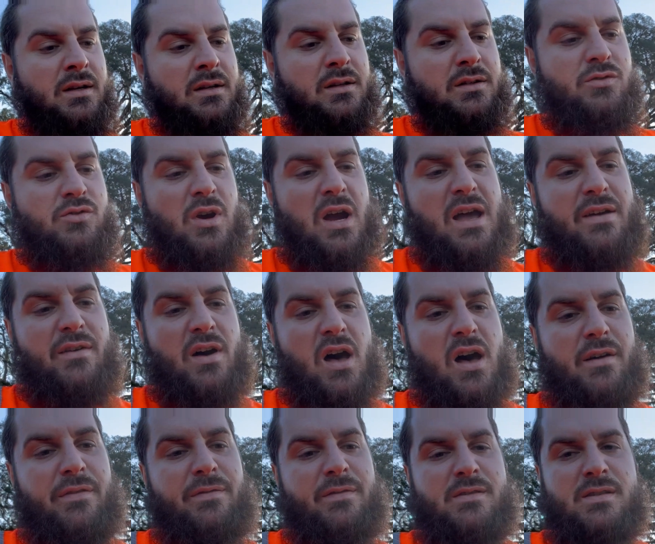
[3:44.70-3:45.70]
drive
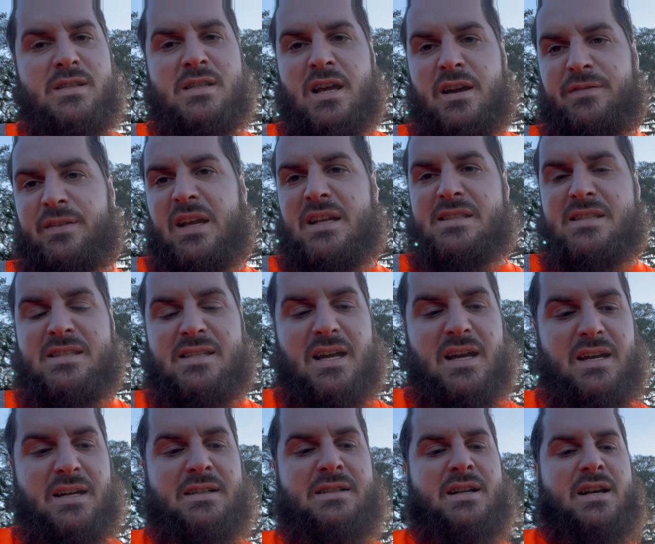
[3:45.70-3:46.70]
off, stuff gets
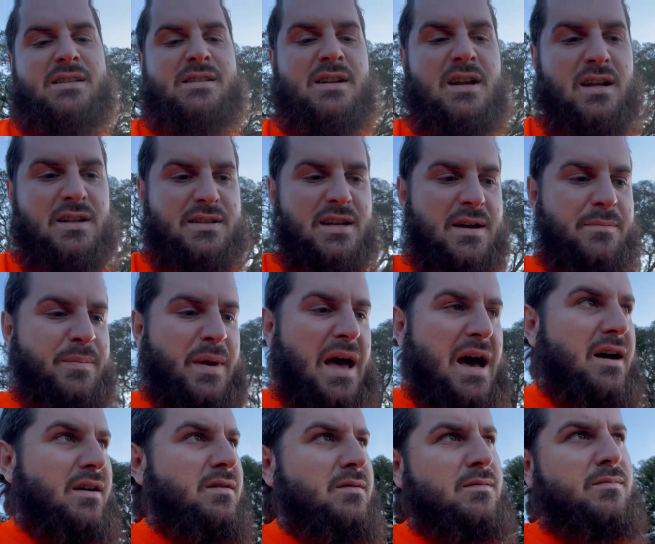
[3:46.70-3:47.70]
stuck, doesn't all dump
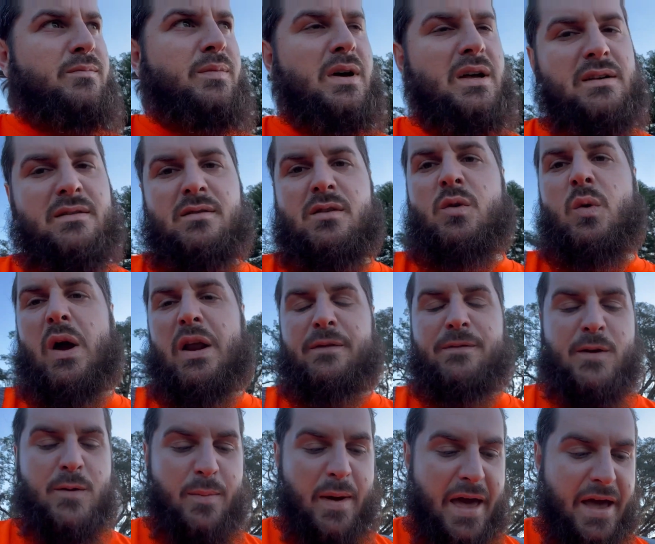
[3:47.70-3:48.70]
out, but quite a
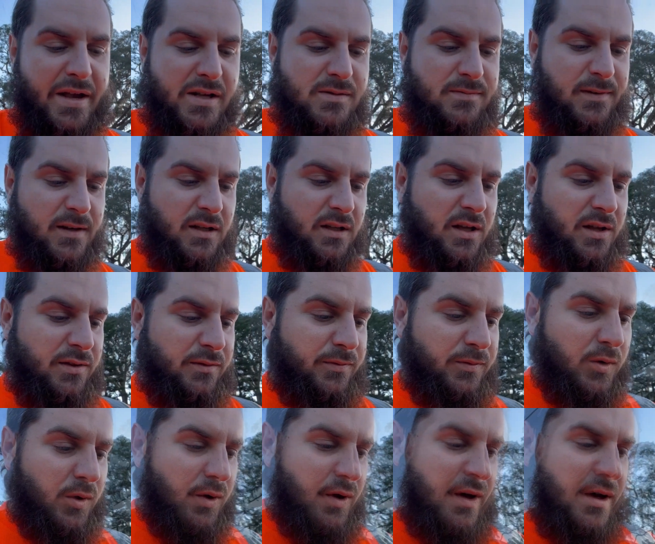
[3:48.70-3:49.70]
few bags fall on the
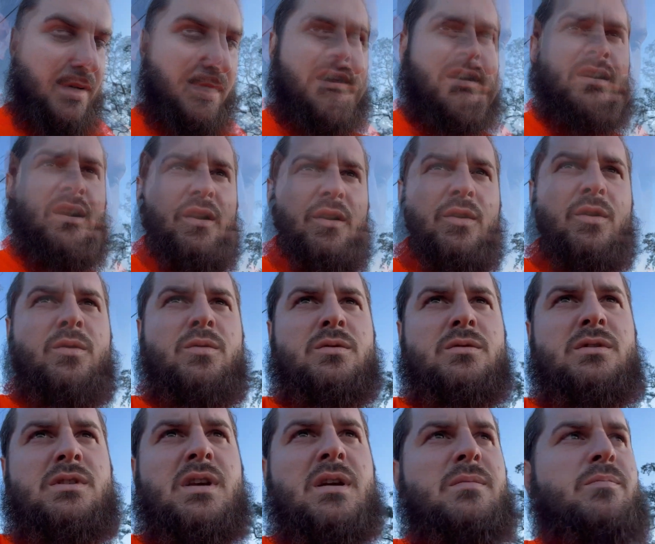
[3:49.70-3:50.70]
floor. I go
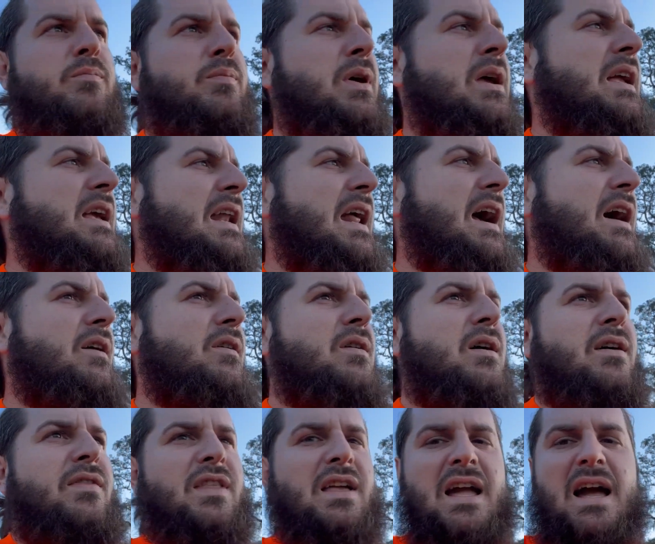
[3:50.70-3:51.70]
to pick it out,
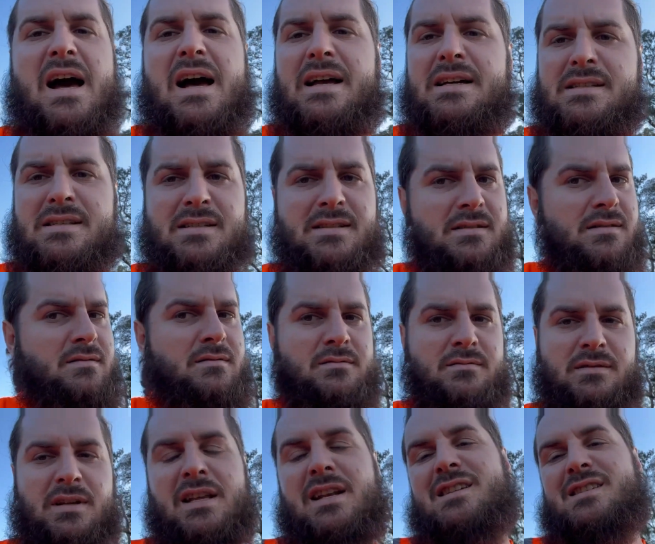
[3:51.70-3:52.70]
and the guy's,
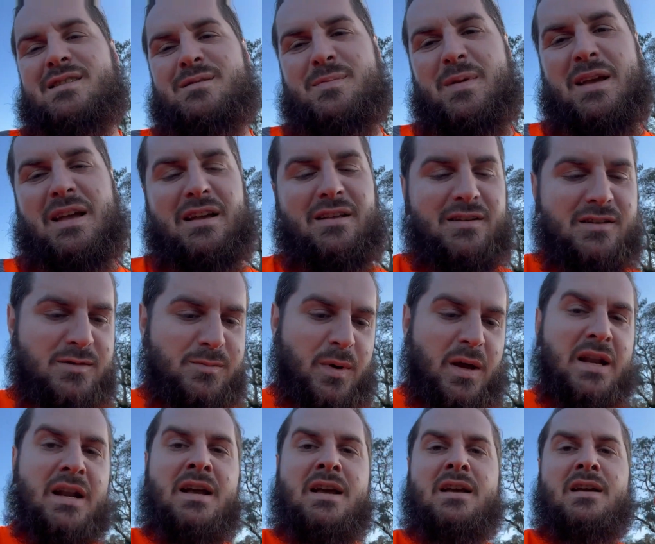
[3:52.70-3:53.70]
he doesn't speak English, but
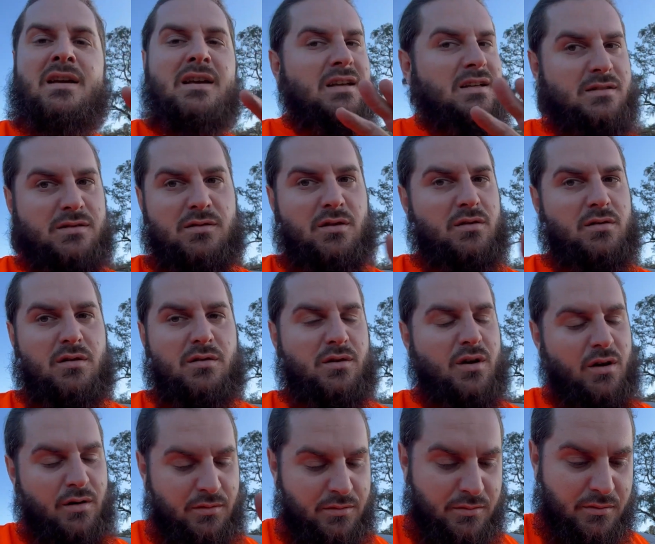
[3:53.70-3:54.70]
he's
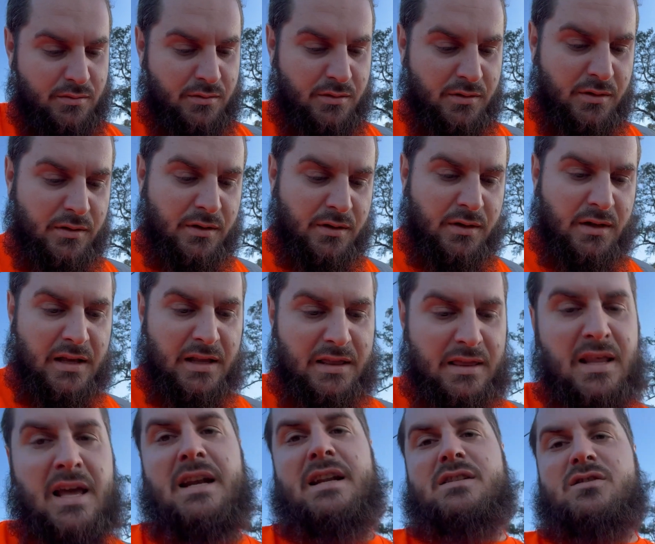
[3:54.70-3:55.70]
no. And
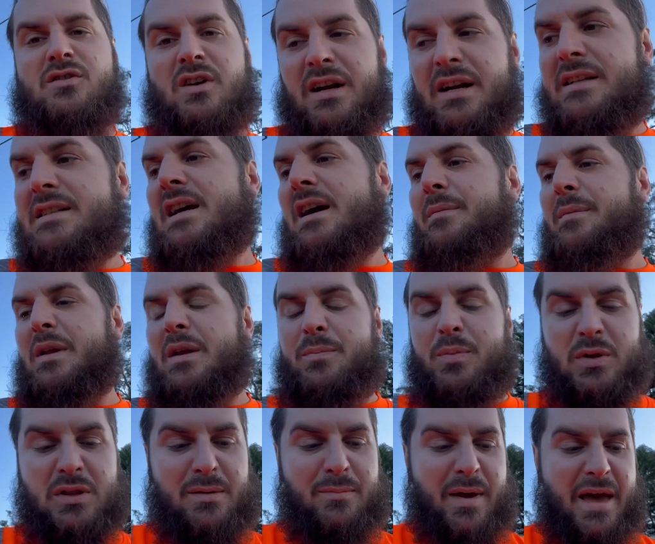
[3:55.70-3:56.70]
then he's trying to tell me to
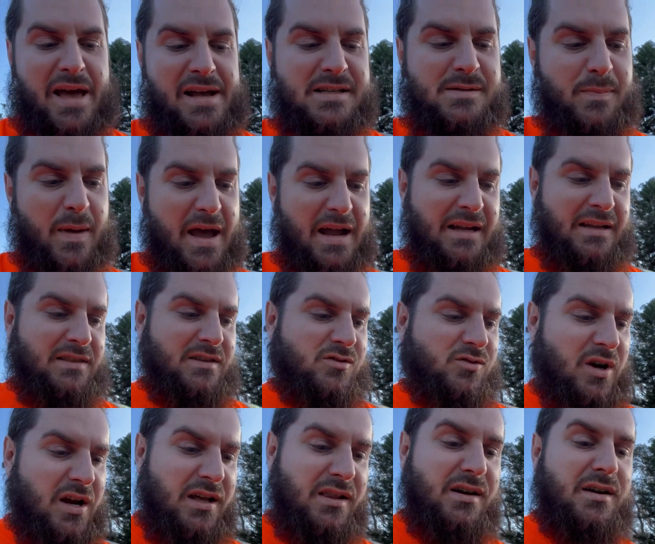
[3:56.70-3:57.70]
put the bags back in the
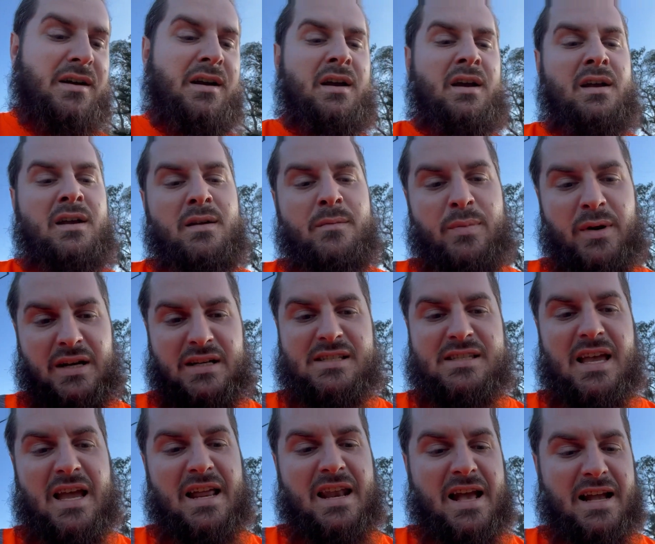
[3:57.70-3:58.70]
trailer, but he's
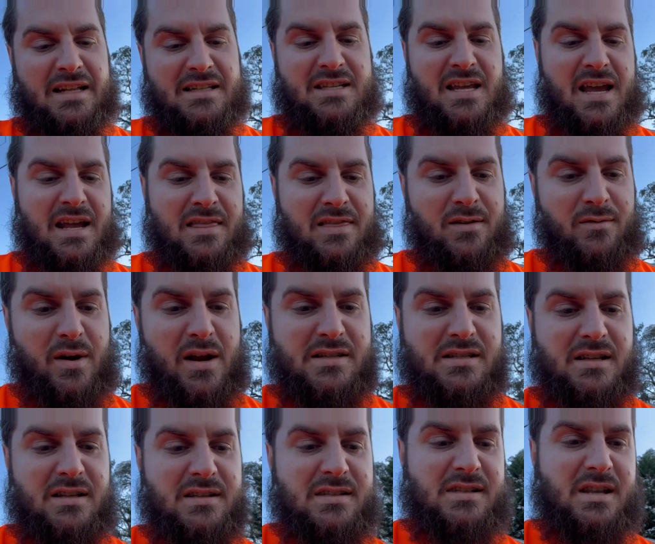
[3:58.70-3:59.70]
saying I could take the rest
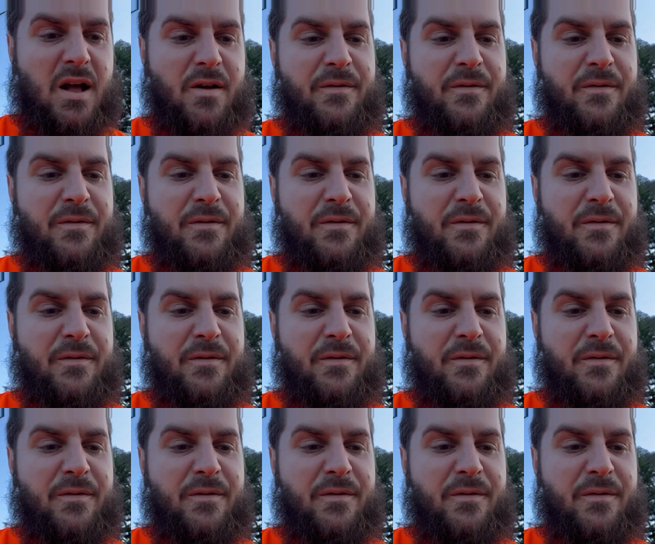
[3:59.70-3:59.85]
of the stuff